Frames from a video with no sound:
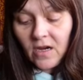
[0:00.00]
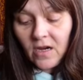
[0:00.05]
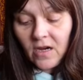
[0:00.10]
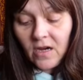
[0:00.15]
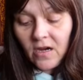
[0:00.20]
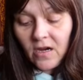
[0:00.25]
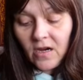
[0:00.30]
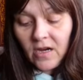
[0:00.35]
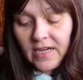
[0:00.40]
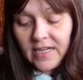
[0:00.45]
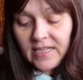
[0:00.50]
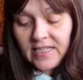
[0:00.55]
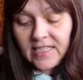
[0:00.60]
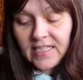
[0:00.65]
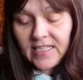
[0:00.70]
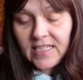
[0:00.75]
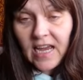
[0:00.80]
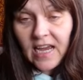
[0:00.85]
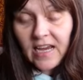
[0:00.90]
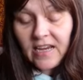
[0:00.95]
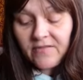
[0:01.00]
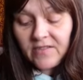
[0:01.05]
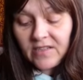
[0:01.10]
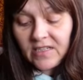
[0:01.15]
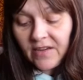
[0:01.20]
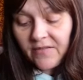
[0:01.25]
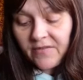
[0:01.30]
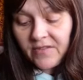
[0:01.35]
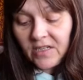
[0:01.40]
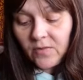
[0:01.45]
I saved
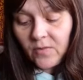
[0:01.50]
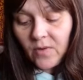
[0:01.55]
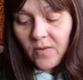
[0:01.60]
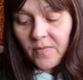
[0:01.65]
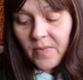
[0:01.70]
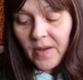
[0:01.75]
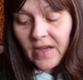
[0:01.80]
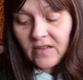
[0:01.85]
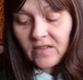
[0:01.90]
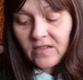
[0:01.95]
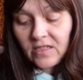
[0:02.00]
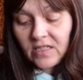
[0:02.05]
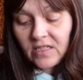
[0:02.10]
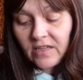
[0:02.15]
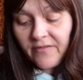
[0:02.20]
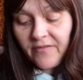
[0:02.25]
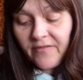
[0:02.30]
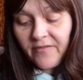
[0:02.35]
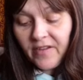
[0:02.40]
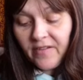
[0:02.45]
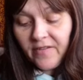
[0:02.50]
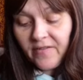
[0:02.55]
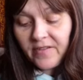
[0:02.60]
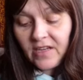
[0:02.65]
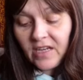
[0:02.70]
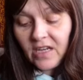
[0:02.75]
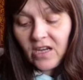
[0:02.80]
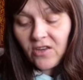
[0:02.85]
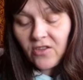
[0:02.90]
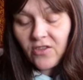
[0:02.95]

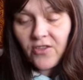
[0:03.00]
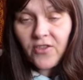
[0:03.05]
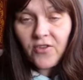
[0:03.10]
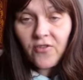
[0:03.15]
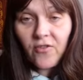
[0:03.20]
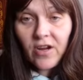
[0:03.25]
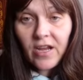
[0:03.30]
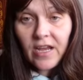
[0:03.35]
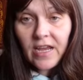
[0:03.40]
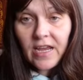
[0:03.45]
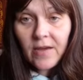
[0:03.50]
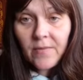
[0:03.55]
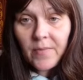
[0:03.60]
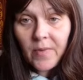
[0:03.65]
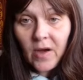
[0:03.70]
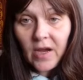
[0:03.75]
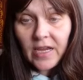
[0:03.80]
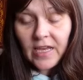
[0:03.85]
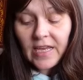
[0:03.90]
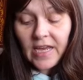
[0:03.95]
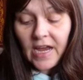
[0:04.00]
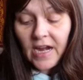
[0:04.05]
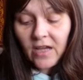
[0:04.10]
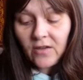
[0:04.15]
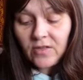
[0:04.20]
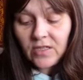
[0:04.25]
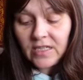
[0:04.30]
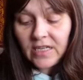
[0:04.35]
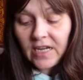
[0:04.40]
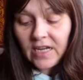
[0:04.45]
£71.53 buying yellow
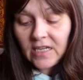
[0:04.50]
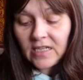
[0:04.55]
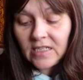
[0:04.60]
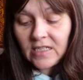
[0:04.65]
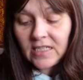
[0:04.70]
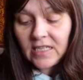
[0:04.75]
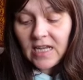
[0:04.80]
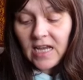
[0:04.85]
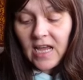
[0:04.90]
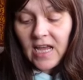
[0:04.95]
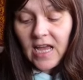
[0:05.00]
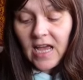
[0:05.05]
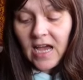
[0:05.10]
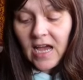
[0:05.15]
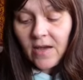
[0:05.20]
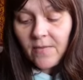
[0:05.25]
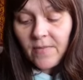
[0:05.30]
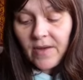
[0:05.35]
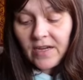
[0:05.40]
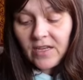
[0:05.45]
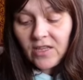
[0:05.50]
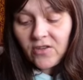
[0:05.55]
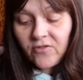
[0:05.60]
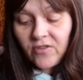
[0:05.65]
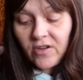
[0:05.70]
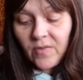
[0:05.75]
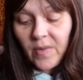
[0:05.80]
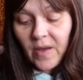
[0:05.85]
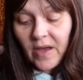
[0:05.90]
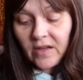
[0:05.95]
stickers and made
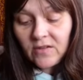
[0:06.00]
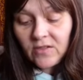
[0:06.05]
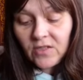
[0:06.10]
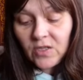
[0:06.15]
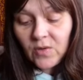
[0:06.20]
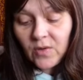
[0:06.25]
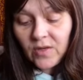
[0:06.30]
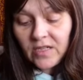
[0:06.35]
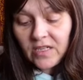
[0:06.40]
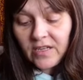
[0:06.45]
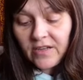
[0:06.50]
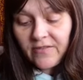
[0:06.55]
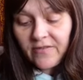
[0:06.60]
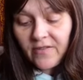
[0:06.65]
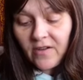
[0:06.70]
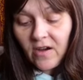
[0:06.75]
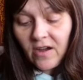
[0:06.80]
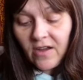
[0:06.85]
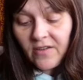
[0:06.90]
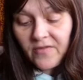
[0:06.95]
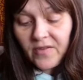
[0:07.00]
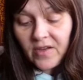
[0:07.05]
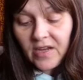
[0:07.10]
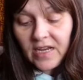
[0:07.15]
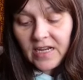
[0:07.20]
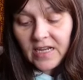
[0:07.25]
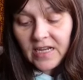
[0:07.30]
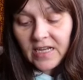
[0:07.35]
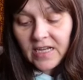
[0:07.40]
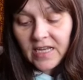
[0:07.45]
£3.25
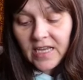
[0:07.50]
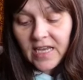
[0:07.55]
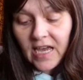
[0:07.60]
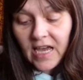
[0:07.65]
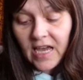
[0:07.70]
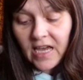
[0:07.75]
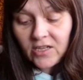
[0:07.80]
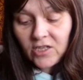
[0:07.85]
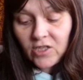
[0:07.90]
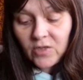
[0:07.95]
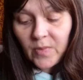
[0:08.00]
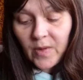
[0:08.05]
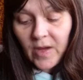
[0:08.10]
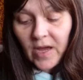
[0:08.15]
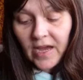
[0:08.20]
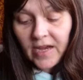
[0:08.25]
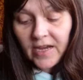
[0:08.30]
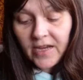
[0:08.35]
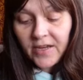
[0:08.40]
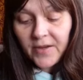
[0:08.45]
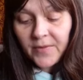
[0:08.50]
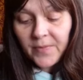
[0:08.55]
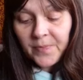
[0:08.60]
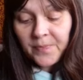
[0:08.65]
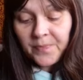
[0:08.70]
in cash back.